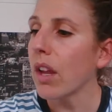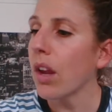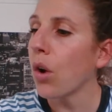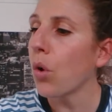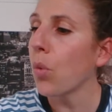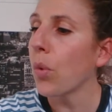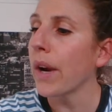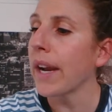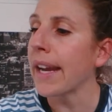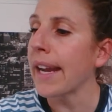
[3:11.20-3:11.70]

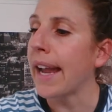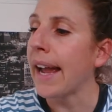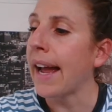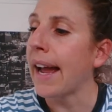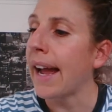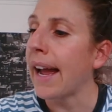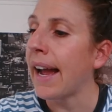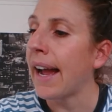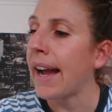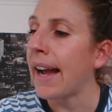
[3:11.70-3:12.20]
we
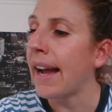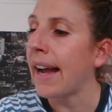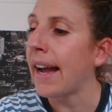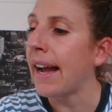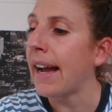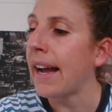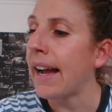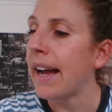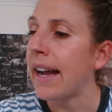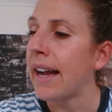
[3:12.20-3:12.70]

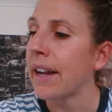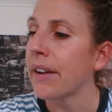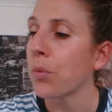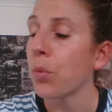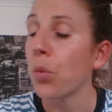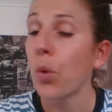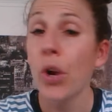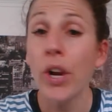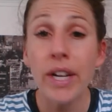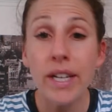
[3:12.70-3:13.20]
had
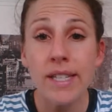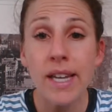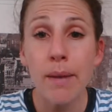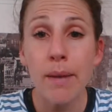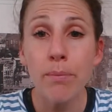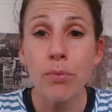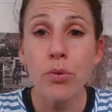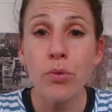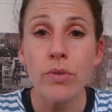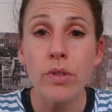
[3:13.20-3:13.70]
work
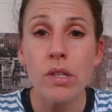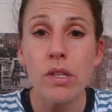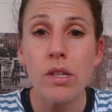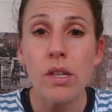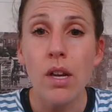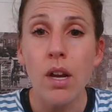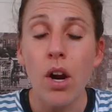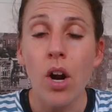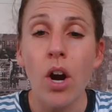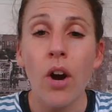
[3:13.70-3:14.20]
samples.
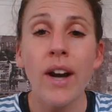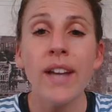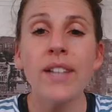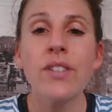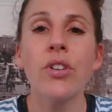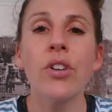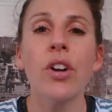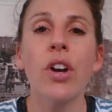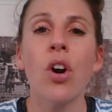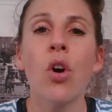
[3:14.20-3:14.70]
All right,
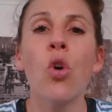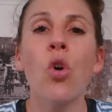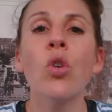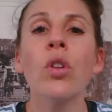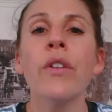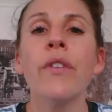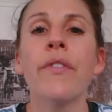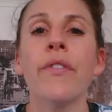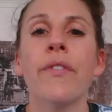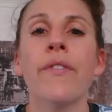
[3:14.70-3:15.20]
so
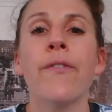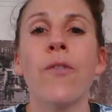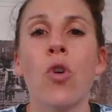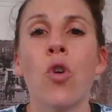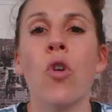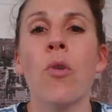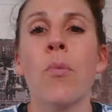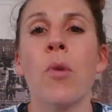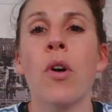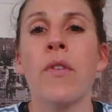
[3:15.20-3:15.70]
all of the
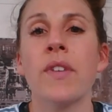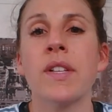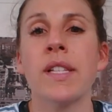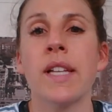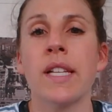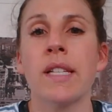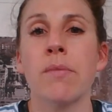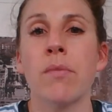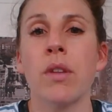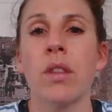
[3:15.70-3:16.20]
form of
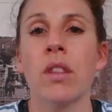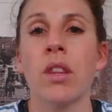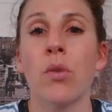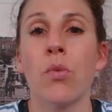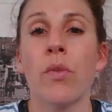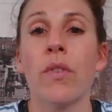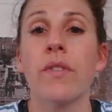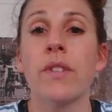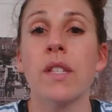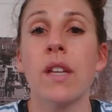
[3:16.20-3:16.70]
assessment that
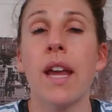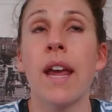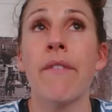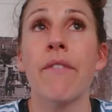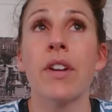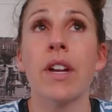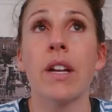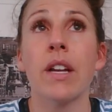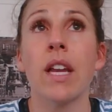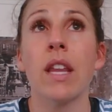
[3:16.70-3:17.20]
was
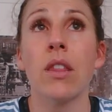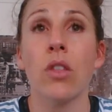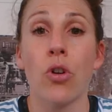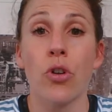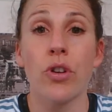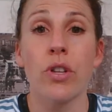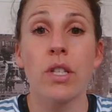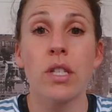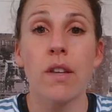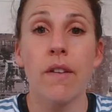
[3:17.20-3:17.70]
evident in
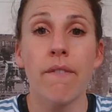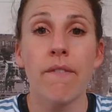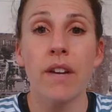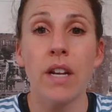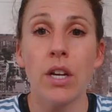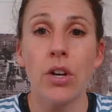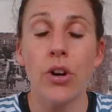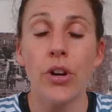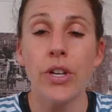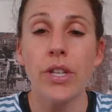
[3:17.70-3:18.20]
those
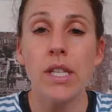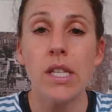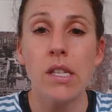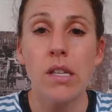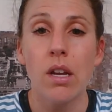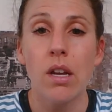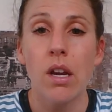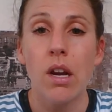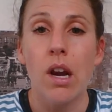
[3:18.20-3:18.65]
videos.